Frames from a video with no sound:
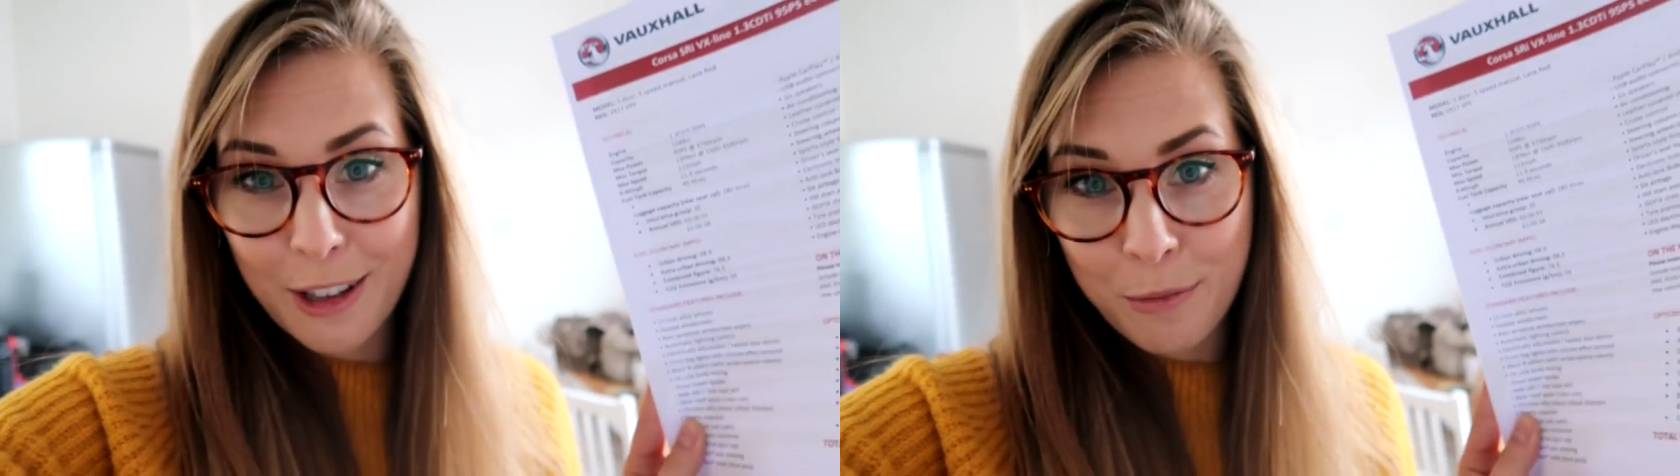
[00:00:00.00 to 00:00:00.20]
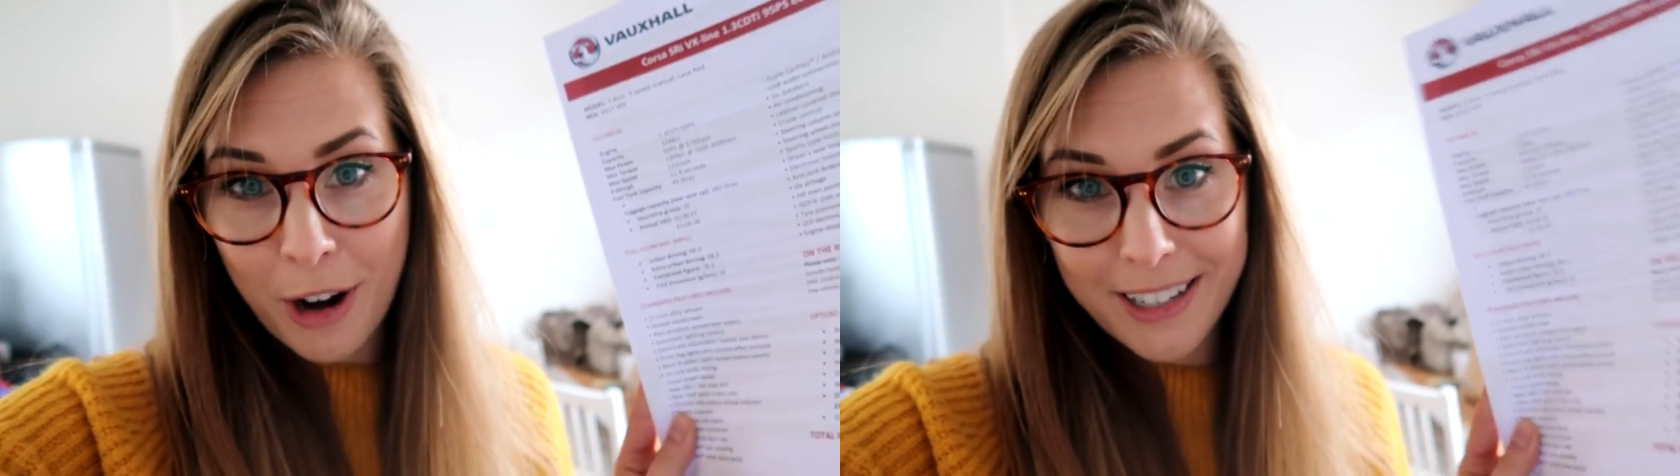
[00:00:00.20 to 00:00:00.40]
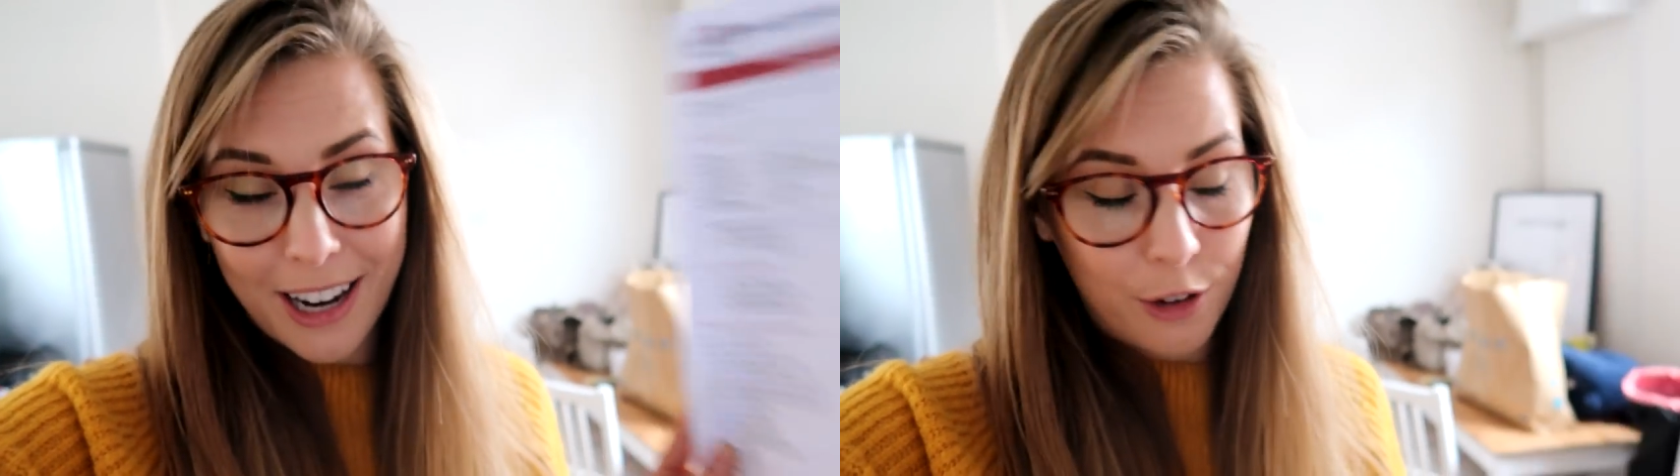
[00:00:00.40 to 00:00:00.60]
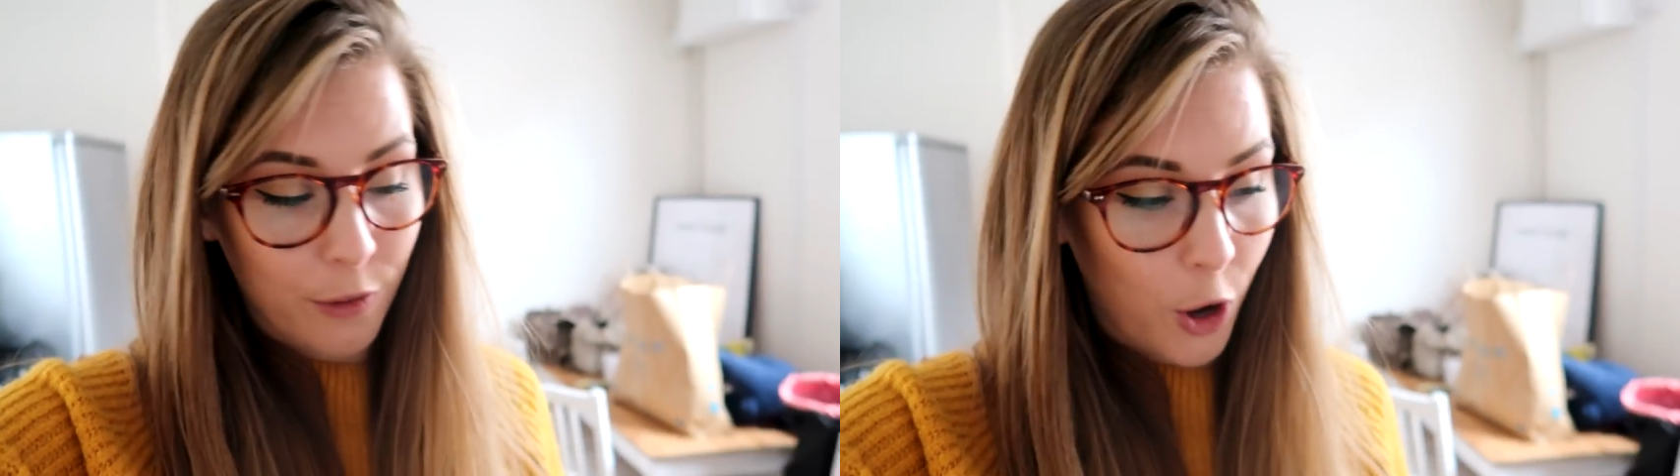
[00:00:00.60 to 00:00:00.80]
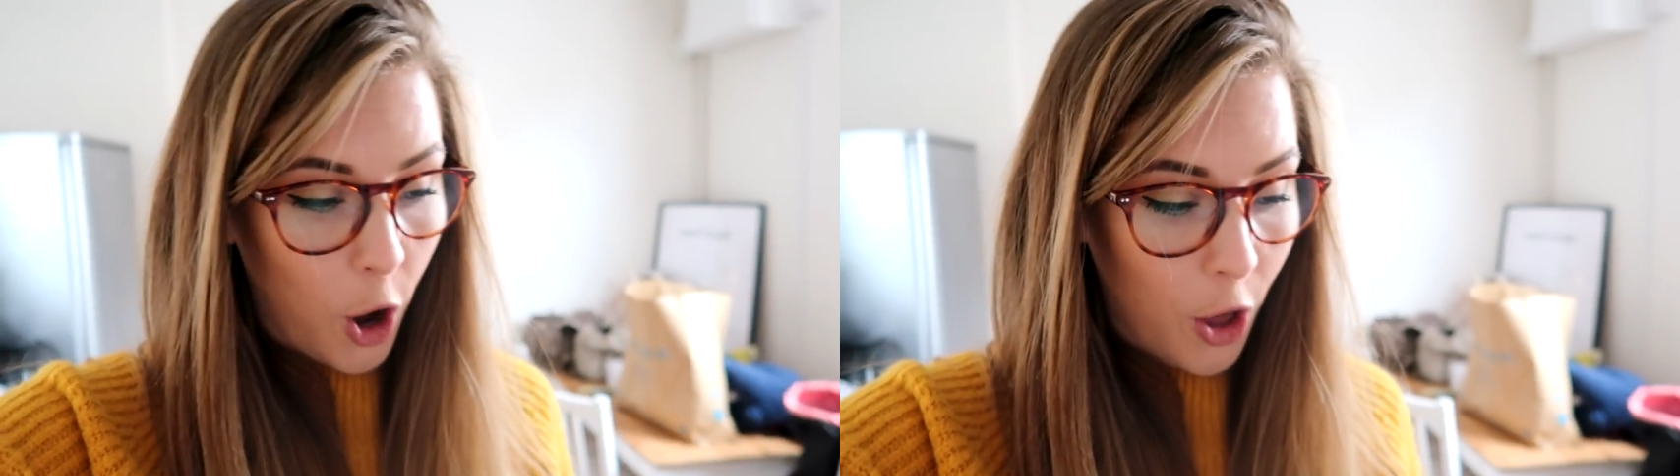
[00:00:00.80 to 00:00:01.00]
the breakdown
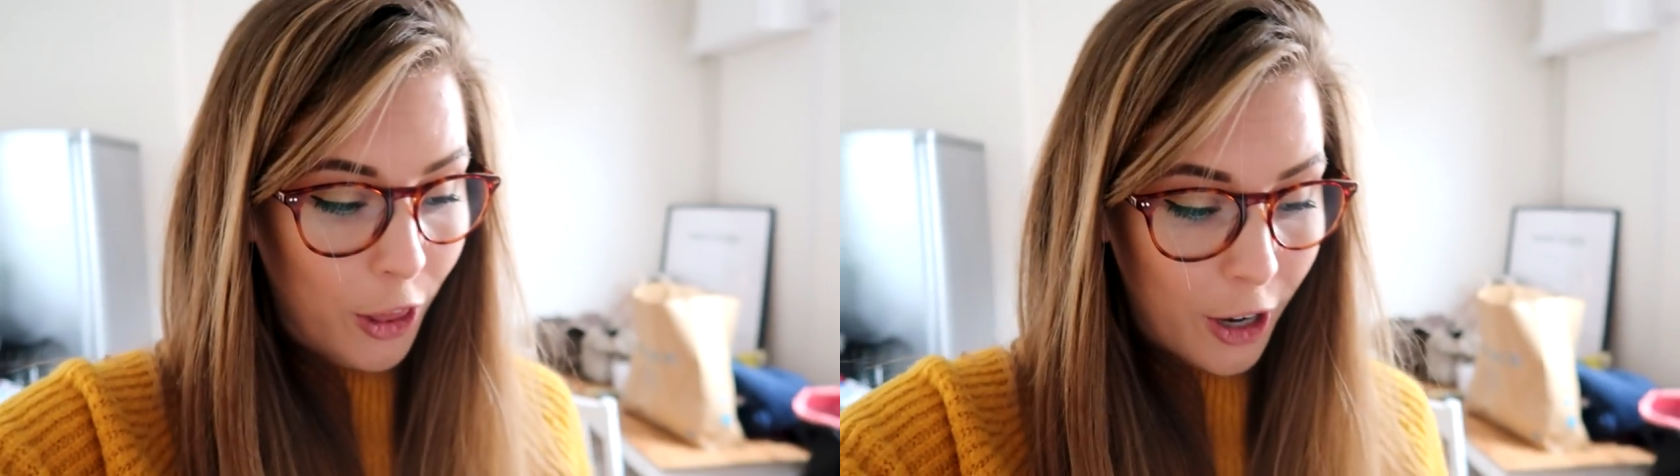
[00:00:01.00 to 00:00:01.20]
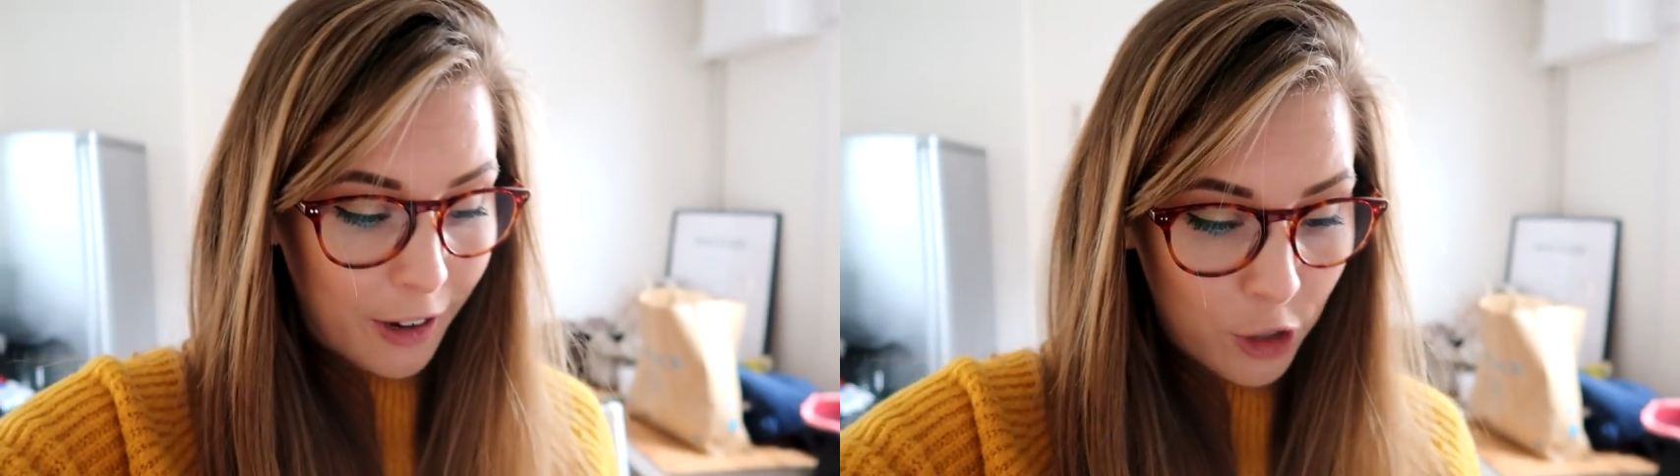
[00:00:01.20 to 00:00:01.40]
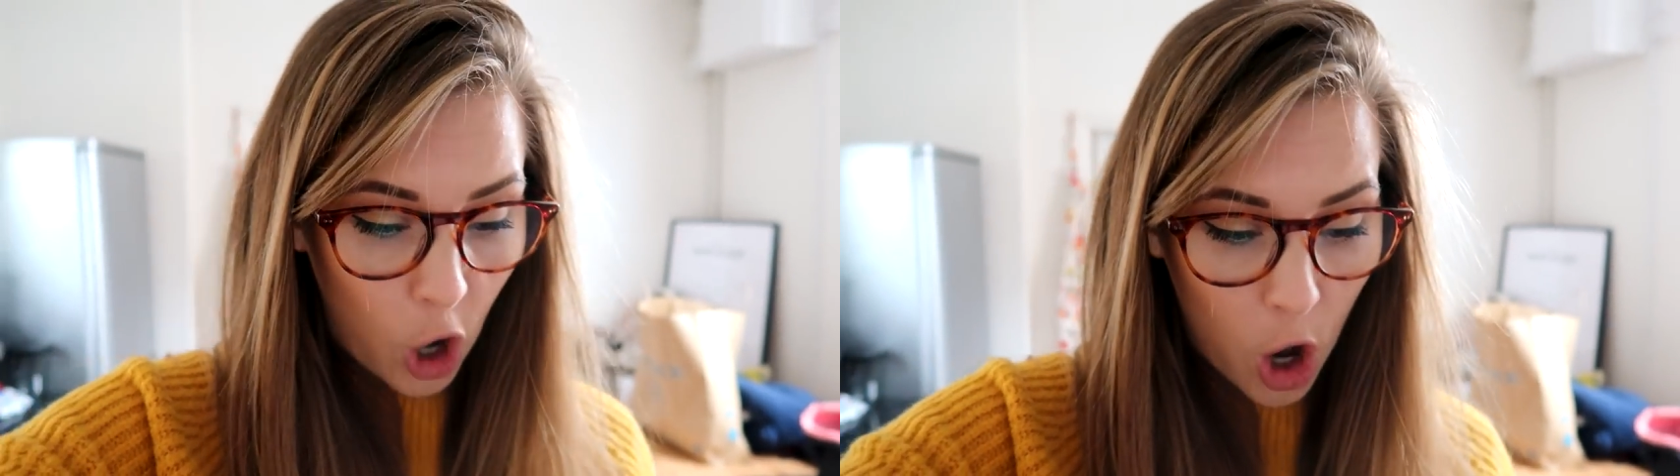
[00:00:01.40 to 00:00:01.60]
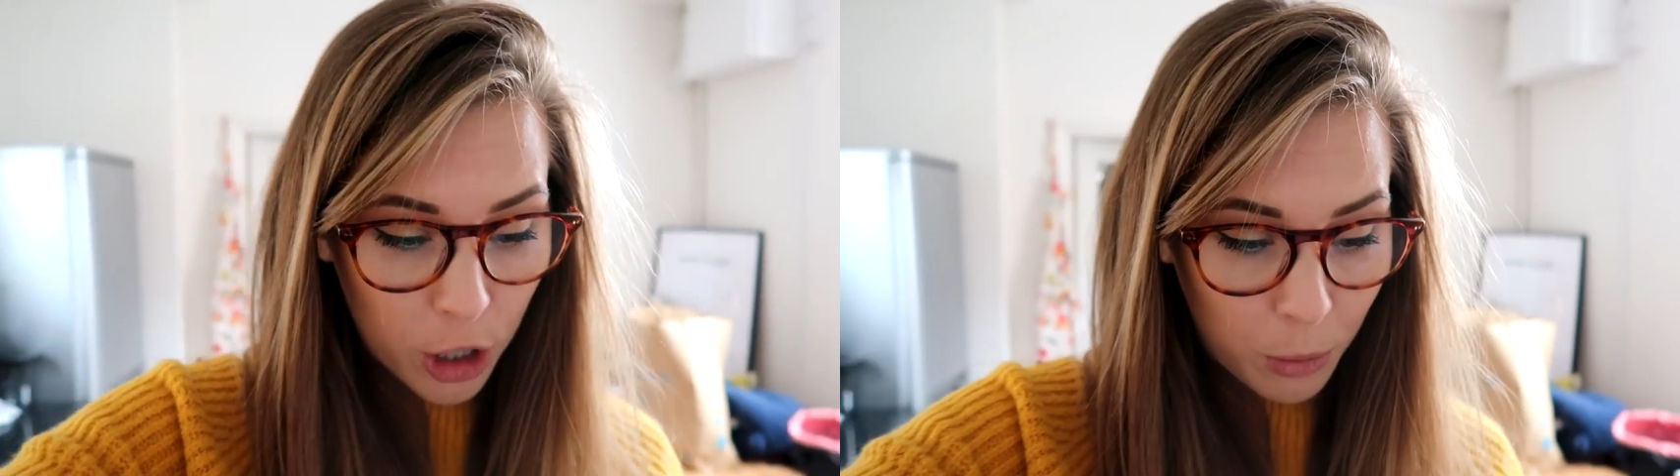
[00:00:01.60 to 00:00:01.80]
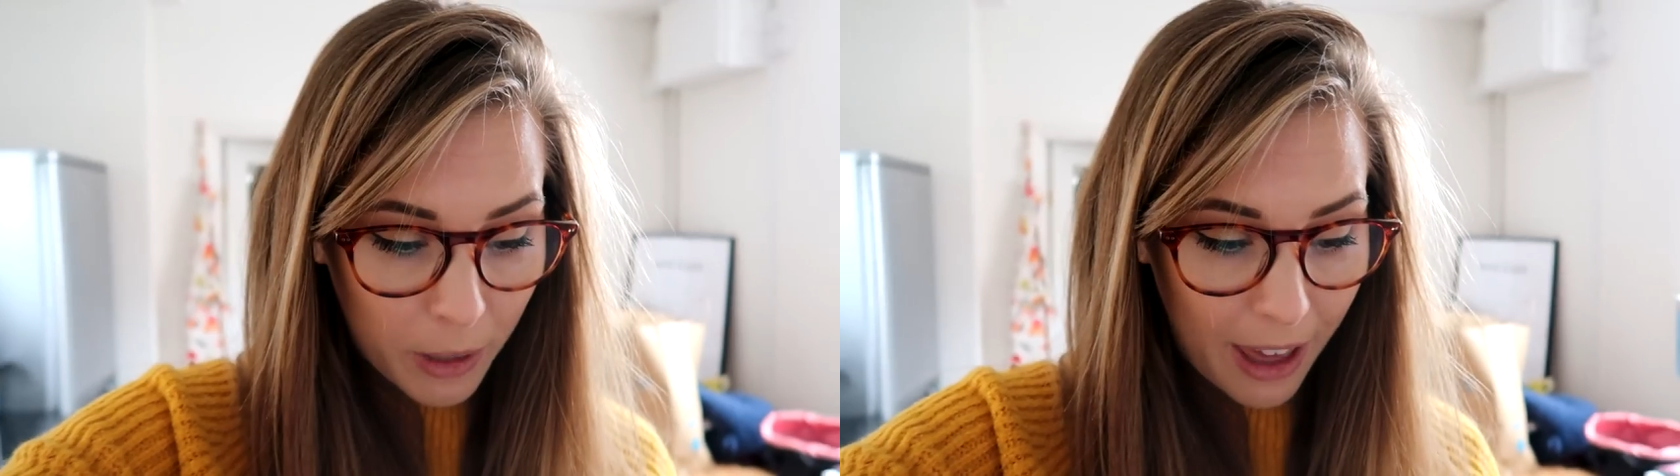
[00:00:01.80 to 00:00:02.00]
of the car that I've
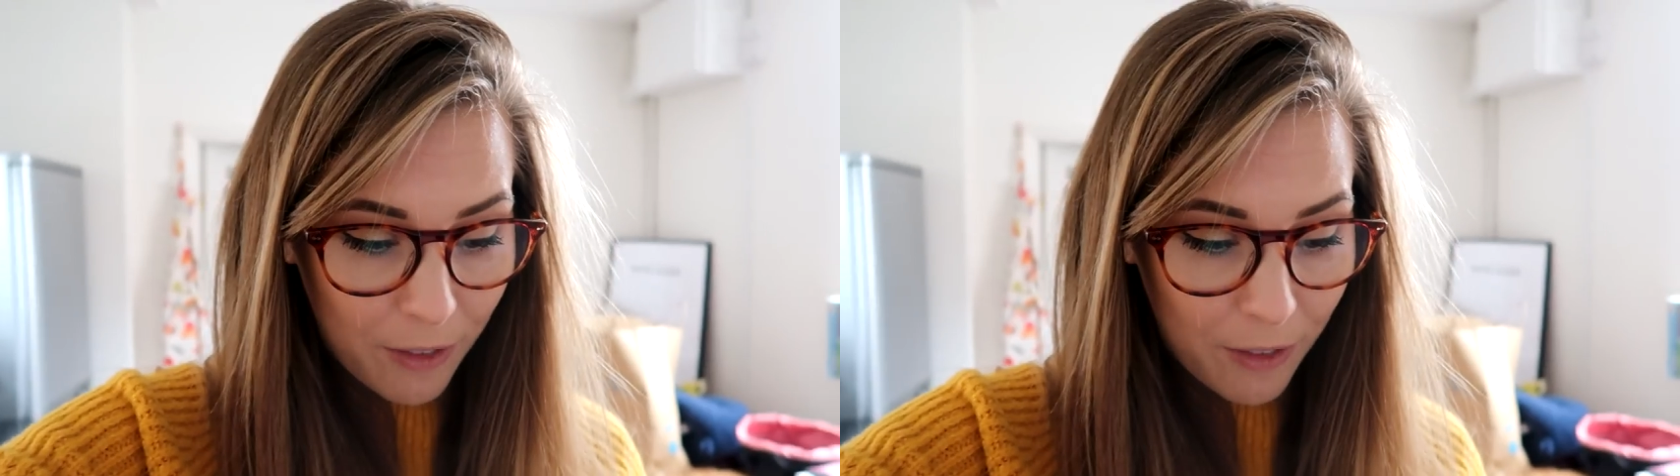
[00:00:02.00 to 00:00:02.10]
got with